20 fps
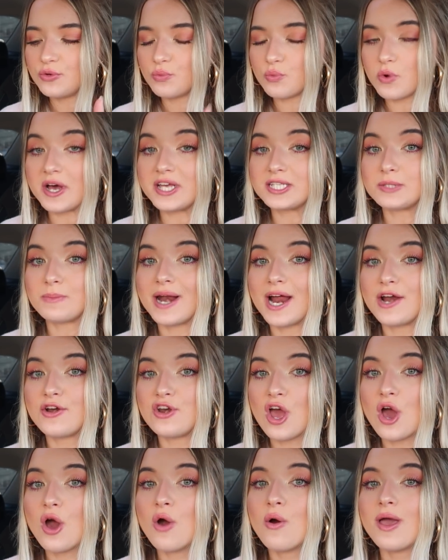it was, but I
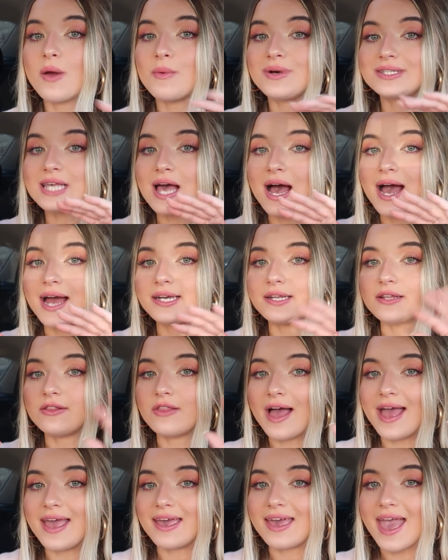know it was kind of
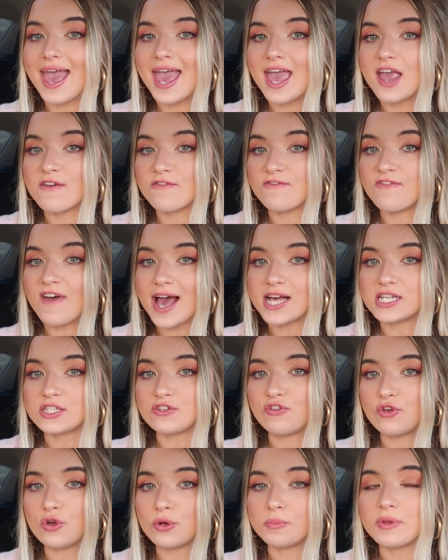like a
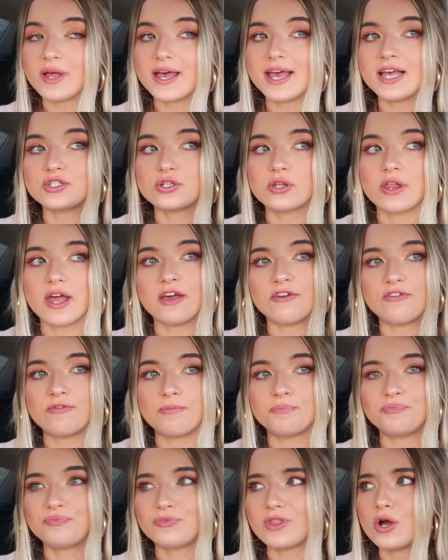fast food place or like a
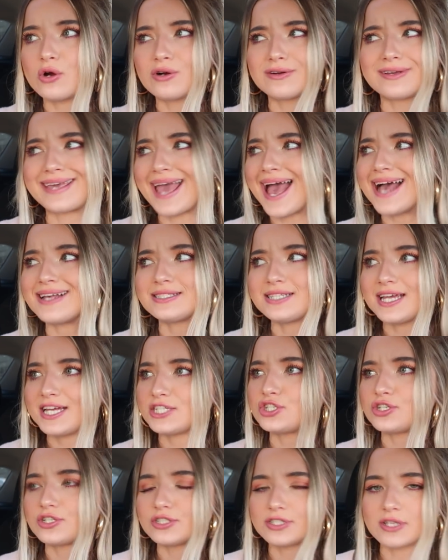gas
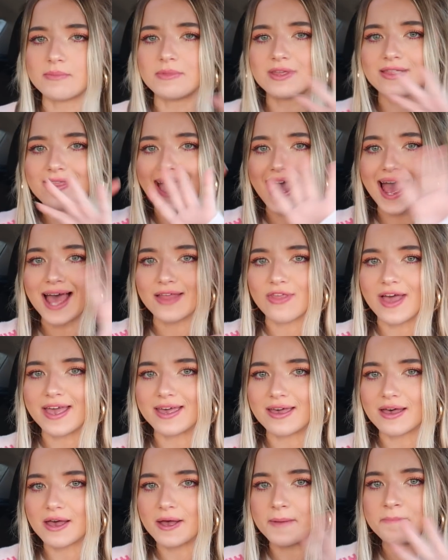station or something that had
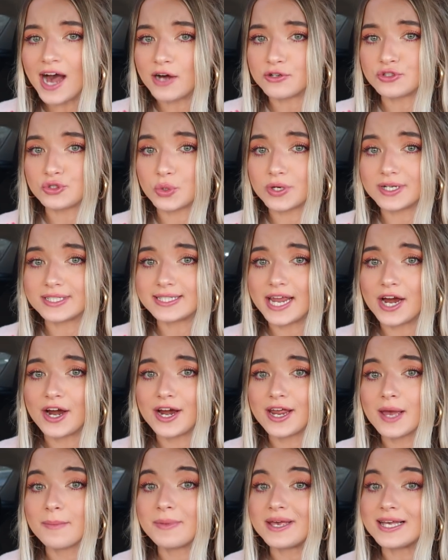like a outdoors
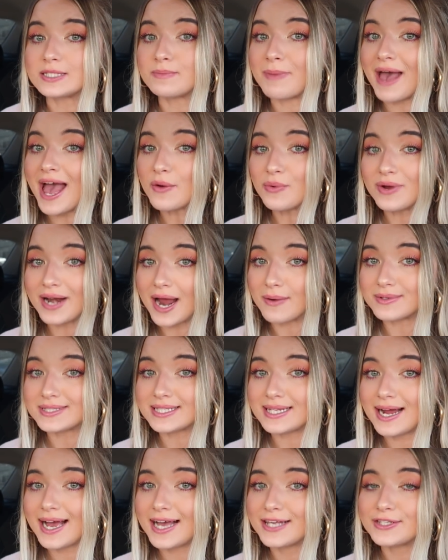area, because back when I was
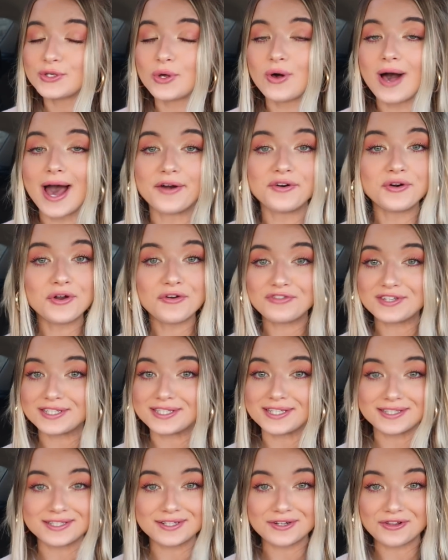in high school, I don't know if
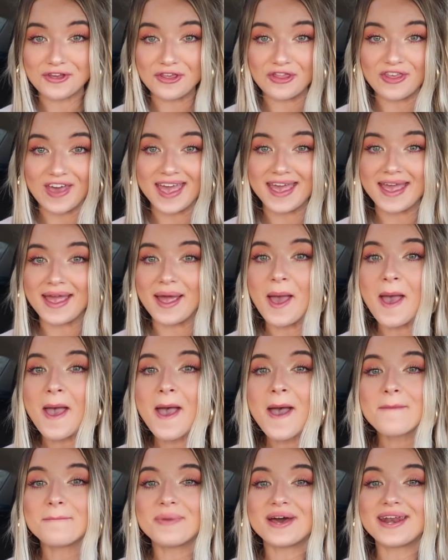this is still a thing,
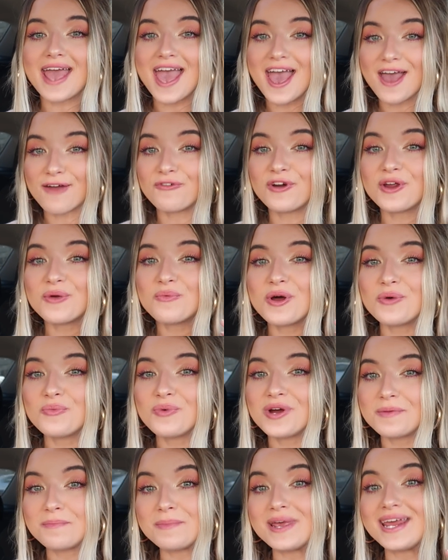but everyone
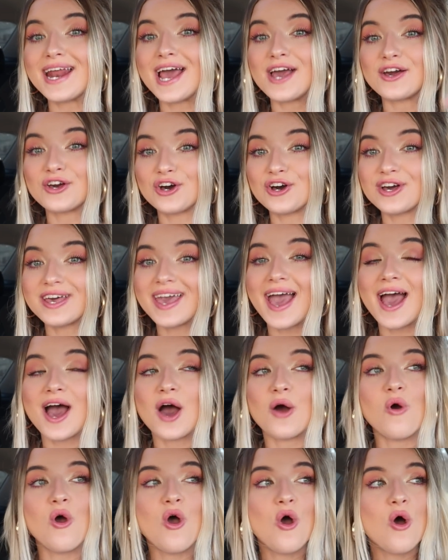would meet at
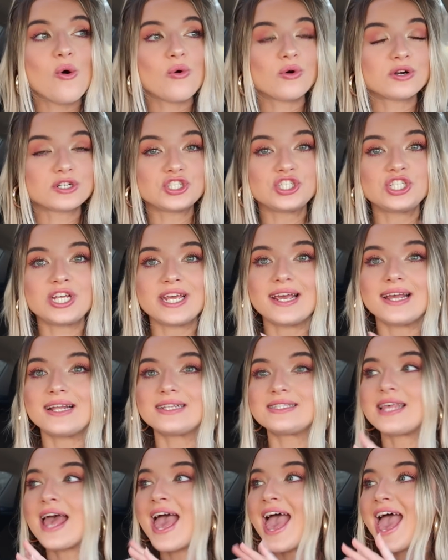cookout or
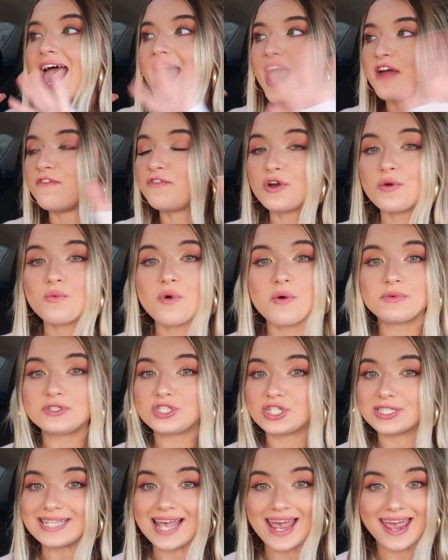Sheetz. Everyone
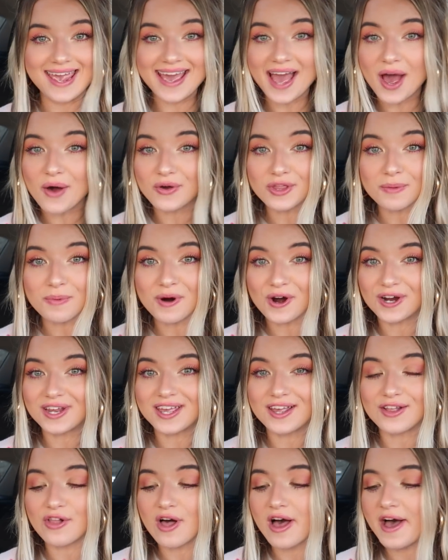would just hang out in the
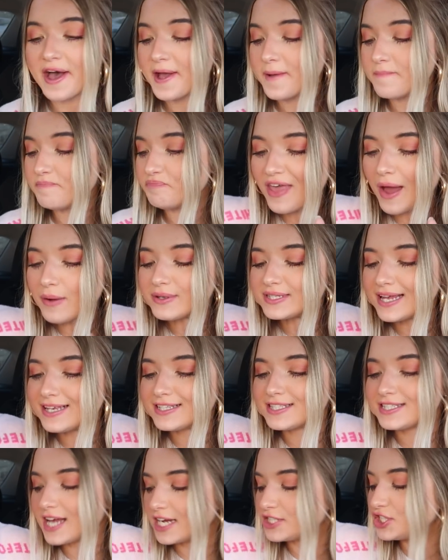parking lot. That was
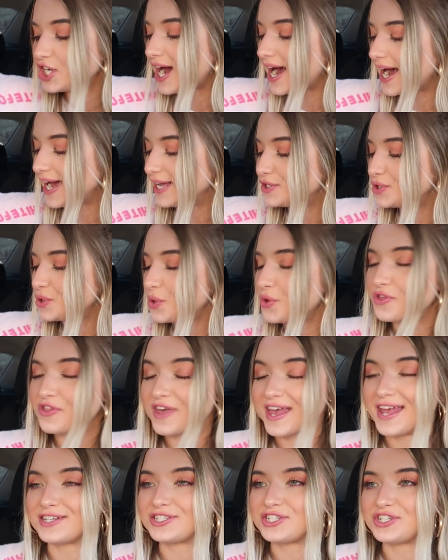like such a high school
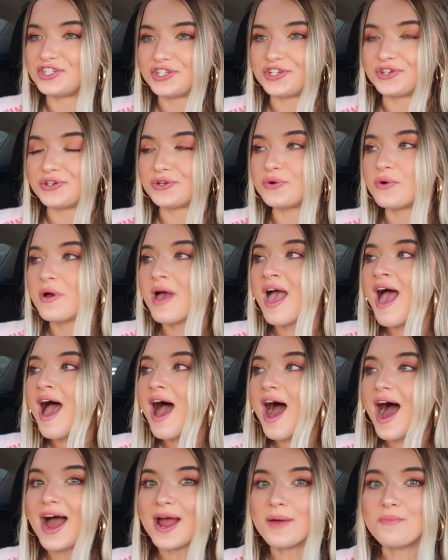thing to do.
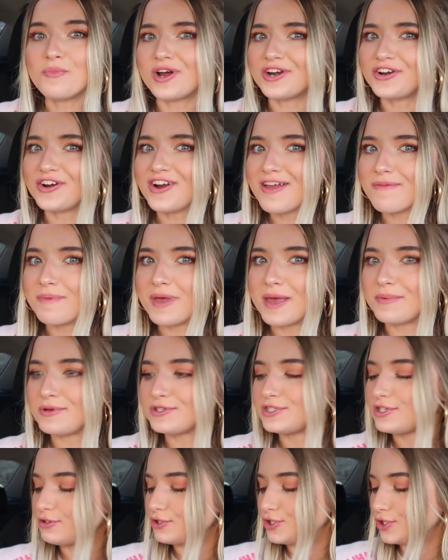I'm wondering if people
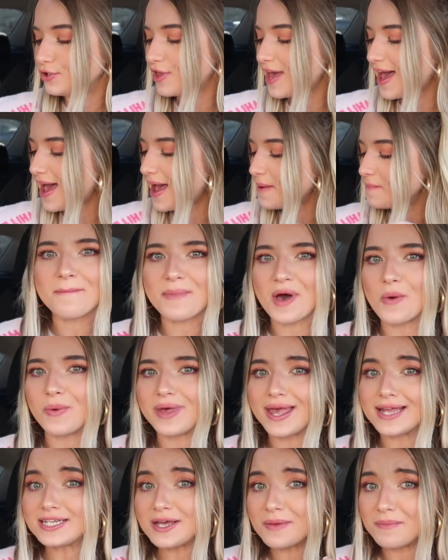still do that, but
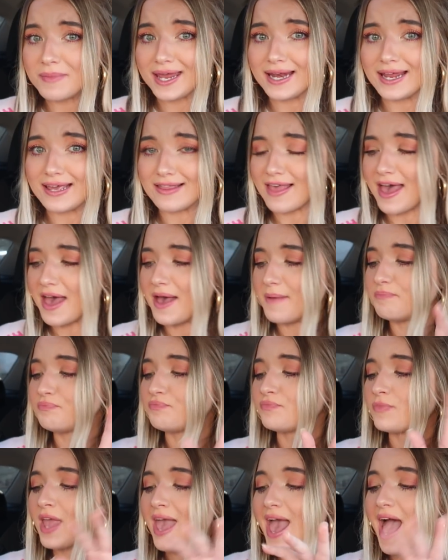we end up meeting
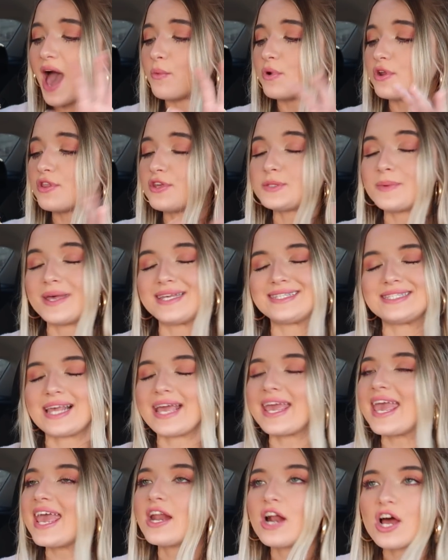them at one of those places.
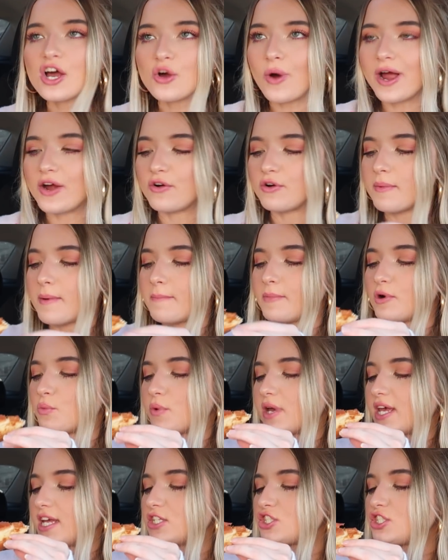I cannot quite remember
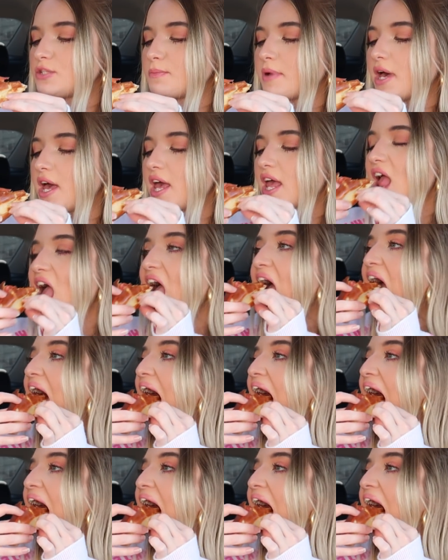which, but